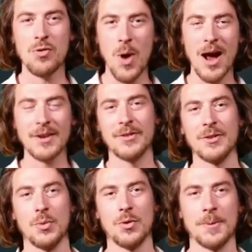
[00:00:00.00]
a proxy
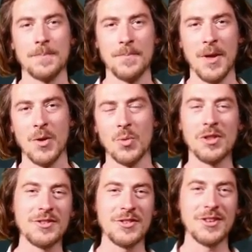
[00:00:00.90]
war?
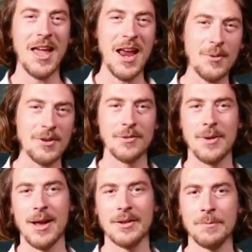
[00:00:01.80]
Well, it's
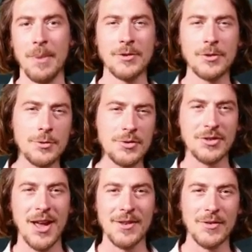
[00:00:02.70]
characterized by two
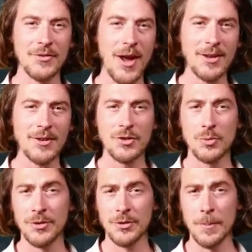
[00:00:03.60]
sides fighting
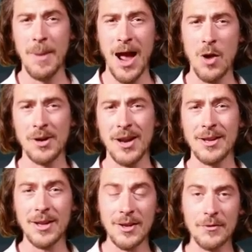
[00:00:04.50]
to exert power and
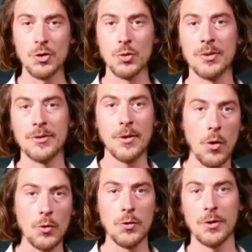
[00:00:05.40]
influence
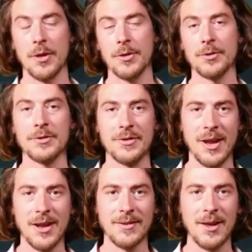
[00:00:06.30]
over a third
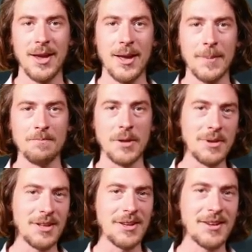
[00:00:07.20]
state. In
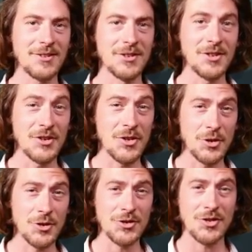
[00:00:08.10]
many cases, this
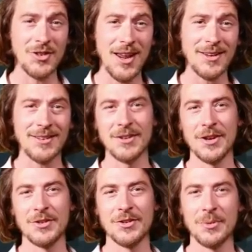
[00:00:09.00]
third state is
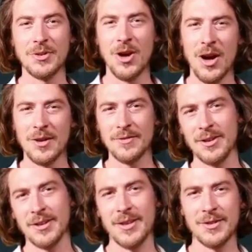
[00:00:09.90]
under some
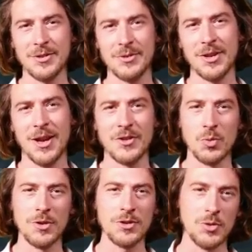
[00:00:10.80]
conflict that the two sides
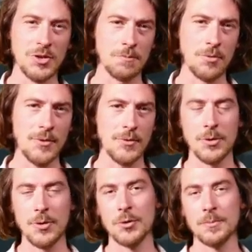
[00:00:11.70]
work to exploit for
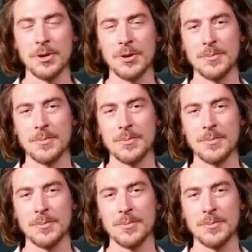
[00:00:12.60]
their own